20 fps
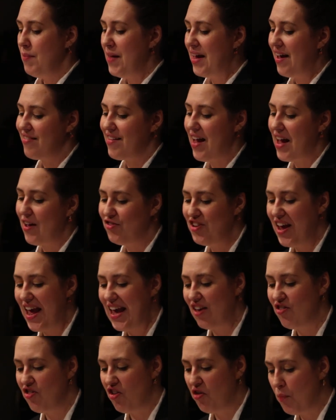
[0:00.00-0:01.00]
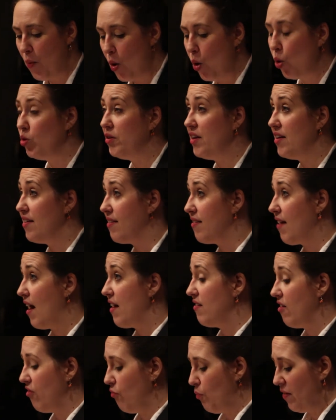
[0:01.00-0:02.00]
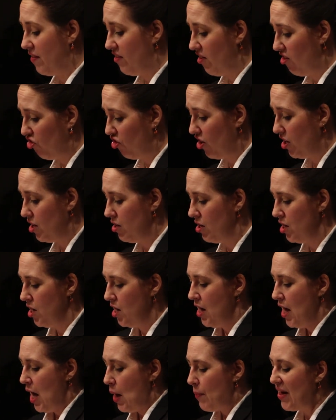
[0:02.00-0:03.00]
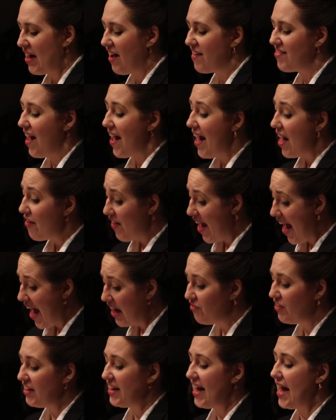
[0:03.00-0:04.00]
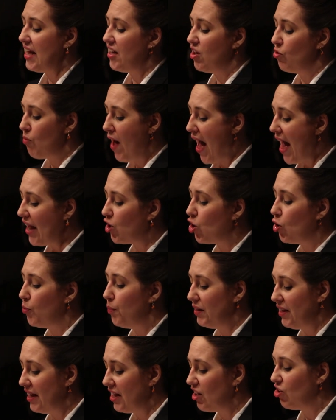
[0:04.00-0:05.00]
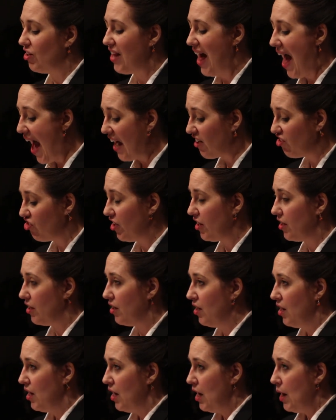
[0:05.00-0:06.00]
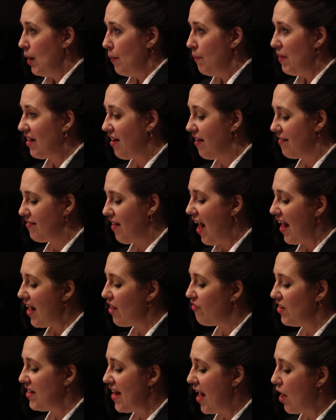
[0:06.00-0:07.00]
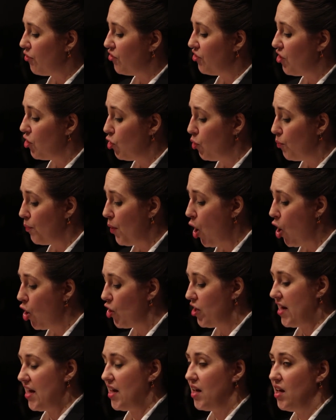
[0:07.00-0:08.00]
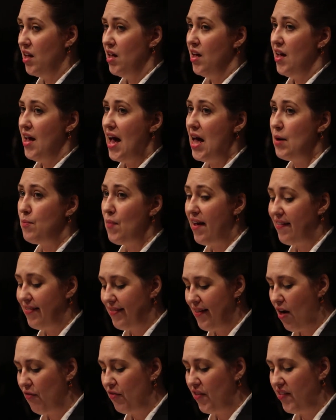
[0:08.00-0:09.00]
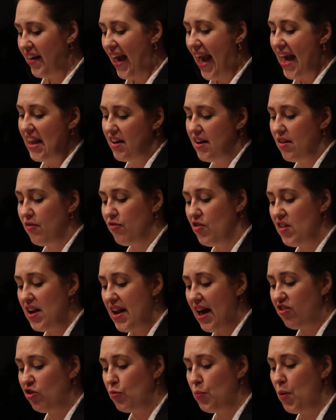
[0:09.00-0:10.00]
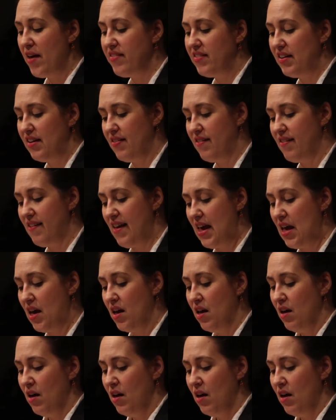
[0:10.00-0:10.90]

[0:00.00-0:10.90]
because I have taken this bold and decisive position, because I have advocated radical political action, because I have announced a new party and myself as candidate for the next presidency,